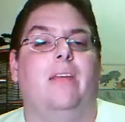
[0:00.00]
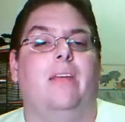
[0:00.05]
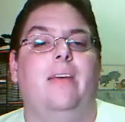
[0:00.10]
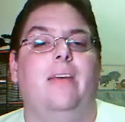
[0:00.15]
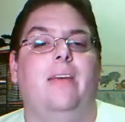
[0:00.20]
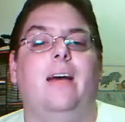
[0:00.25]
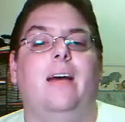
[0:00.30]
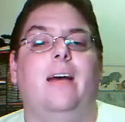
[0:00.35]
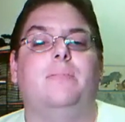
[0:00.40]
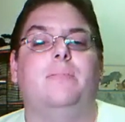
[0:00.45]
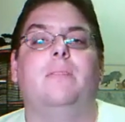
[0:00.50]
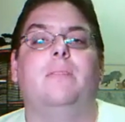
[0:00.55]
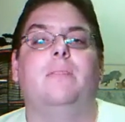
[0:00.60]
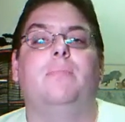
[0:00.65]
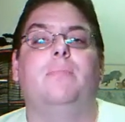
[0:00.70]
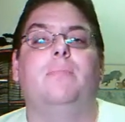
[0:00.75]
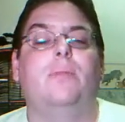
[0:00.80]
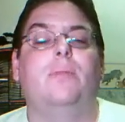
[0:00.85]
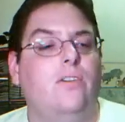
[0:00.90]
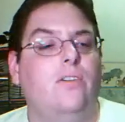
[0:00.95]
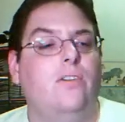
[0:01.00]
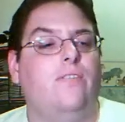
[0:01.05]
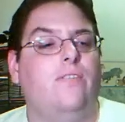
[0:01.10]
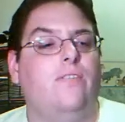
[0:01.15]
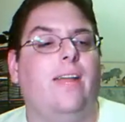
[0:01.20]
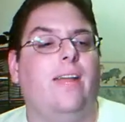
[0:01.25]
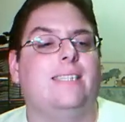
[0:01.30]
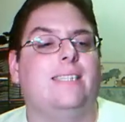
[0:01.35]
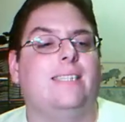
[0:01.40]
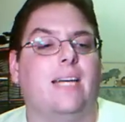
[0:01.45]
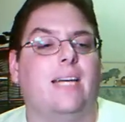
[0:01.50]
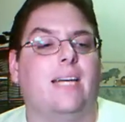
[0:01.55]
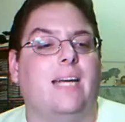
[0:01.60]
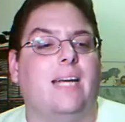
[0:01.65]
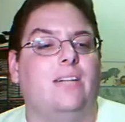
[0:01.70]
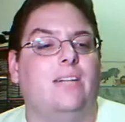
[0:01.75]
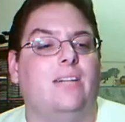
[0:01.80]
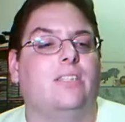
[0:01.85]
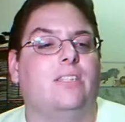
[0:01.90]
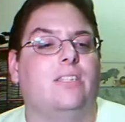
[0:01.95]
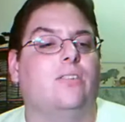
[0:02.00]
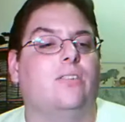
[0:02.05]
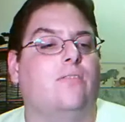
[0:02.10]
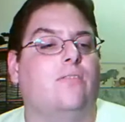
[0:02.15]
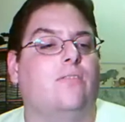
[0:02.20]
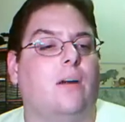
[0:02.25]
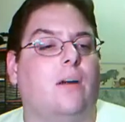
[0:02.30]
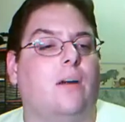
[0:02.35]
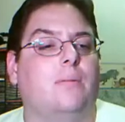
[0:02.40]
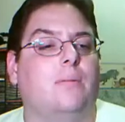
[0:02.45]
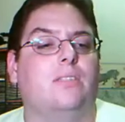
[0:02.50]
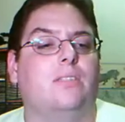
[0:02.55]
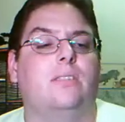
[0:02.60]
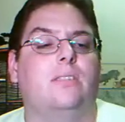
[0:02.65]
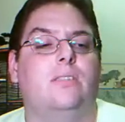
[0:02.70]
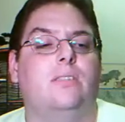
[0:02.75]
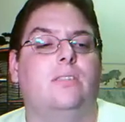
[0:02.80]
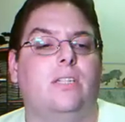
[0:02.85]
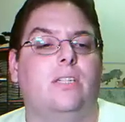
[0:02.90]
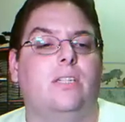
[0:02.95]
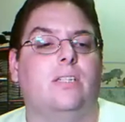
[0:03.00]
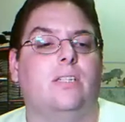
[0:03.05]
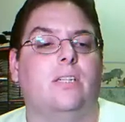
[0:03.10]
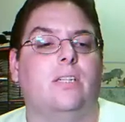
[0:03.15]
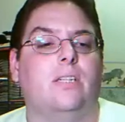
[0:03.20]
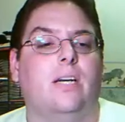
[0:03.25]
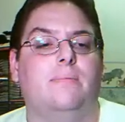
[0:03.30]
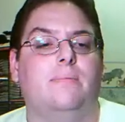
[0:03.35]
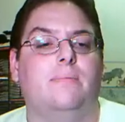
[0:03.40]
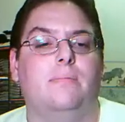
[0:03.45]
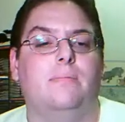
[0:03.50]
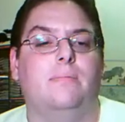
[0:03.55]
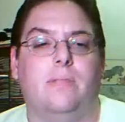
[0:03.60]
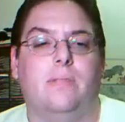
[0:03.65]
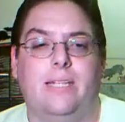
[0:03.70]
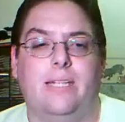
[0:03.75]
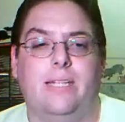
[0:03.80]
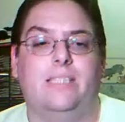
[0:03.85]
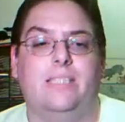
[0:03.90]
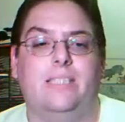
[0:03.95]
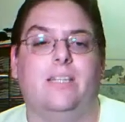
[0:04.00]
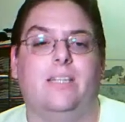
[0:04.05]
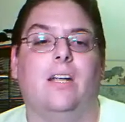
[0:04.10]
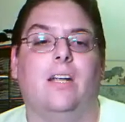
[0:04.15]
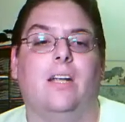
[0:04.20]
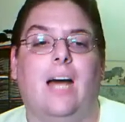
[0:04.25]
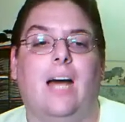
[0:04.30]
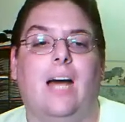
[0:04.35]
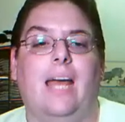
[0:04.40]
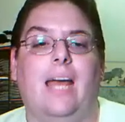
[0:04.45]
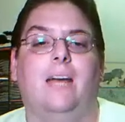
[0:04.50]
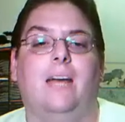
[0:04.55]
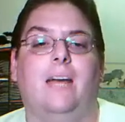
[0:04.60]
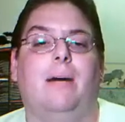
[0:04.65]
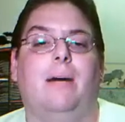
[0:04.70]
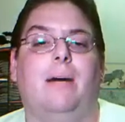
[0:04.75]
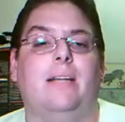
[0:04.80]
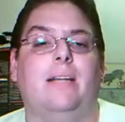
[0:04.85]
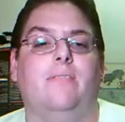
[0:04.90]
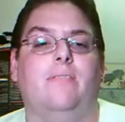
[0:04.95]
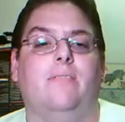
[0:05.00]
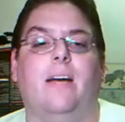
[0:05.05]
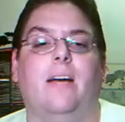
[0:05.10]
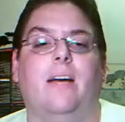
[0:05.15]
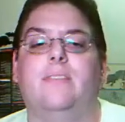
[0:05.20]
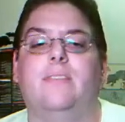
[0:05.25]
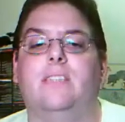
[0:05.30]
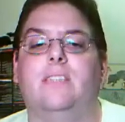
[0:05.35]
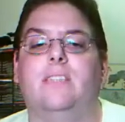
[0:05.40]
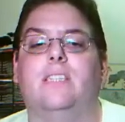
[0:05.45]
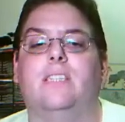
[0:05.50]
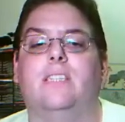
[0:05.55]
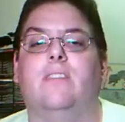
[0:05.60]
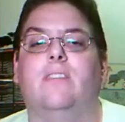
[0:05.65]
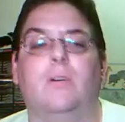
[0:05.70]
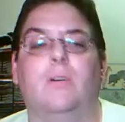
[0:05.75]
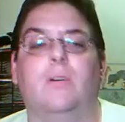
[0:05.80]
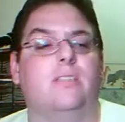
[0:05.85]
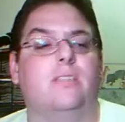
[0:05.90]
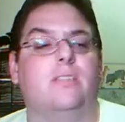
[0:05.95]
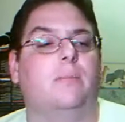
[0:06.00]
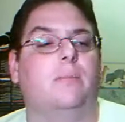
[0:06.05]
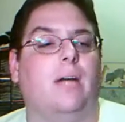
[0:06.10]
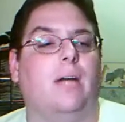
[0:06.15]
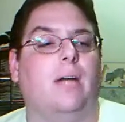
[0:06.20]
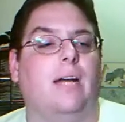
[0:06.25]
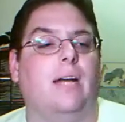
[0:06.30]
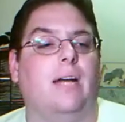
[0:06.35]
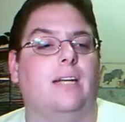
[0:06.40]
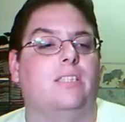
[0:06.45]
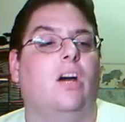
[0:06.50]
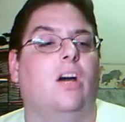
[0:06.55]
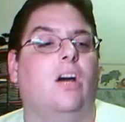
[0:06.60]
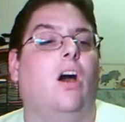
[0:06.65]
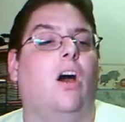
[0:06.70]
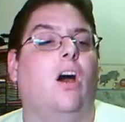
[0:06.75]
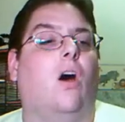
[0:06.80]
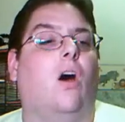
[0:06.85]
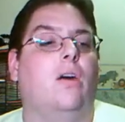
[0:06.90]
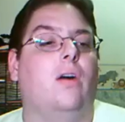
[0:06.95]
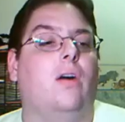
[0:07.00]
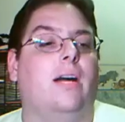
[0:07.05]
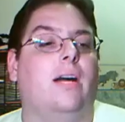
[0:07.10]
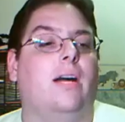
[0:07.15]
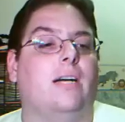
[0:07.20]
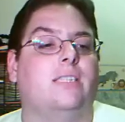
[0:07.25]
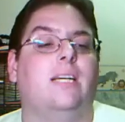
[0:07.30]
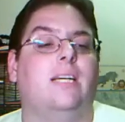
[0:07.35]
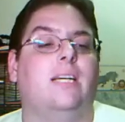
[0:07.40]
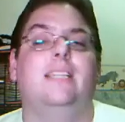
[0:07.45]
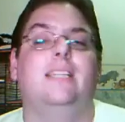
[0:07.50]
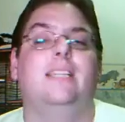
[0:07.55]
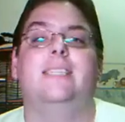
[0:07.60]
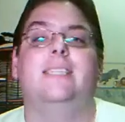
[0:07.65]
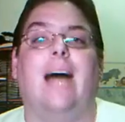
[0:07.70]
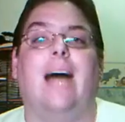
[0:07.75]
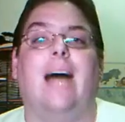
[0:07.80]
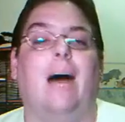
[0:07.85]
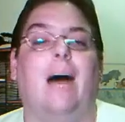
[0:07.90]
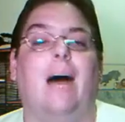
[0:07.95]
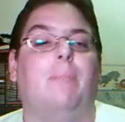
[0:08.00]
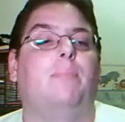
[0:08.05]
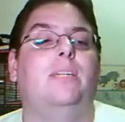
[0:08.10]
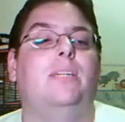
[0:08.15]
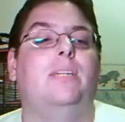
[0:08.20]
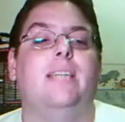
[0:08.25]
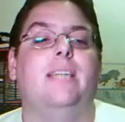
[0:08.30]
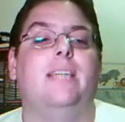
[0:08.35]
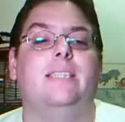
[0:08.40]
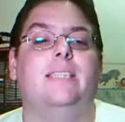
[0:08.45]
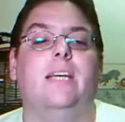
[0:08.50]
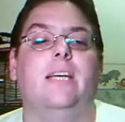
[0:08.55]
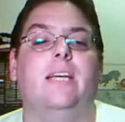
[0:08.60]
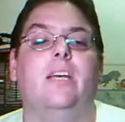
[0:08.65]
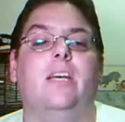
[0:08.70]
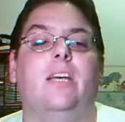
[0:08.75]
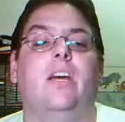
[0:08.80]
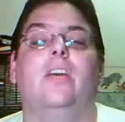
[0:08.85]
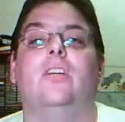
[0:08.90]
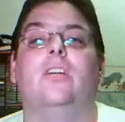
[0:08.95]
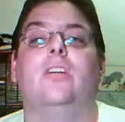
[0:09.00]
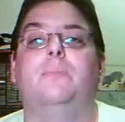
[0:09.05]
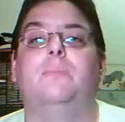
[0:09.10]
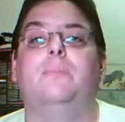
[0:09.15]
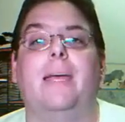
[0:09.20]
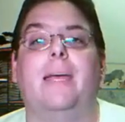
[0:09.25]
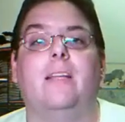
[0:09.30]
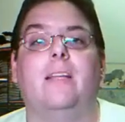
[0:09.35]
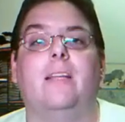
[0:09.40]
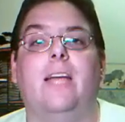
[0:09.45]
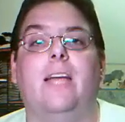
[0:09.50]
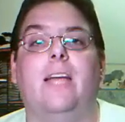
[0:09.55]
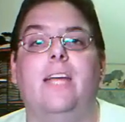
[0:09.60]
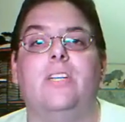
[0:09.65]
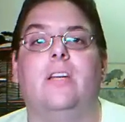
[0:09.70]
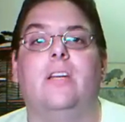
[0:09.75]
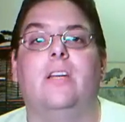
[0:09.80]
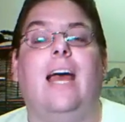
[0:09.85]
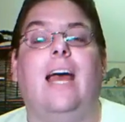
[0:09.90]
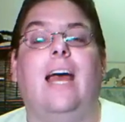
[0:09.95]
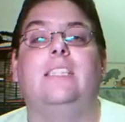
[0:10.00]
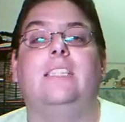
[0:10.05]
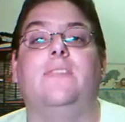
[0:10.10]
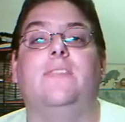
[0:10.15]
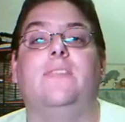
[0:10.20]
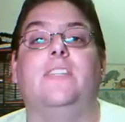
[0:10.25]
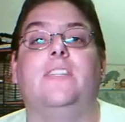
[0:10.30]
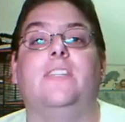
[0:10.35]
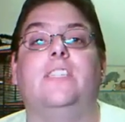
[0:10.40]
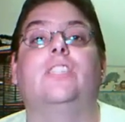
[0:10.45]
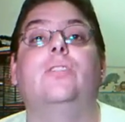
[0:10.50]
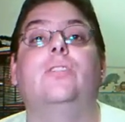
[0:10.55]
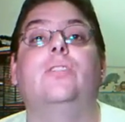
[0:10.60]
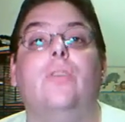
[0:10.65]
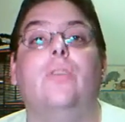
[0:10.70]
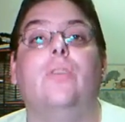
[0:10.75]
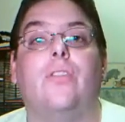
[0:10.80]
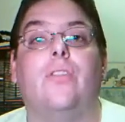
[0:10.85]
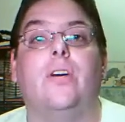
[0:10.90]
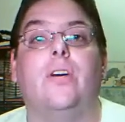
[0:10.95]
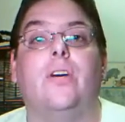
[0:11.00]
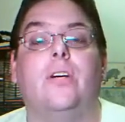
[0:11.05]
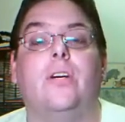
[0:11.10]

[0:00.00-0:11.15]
Dig up some proof that psychiatrists or pharmaceutical companies are lying about the effectiveness of most of their products, or else stop presenting your speculation as if it's truth.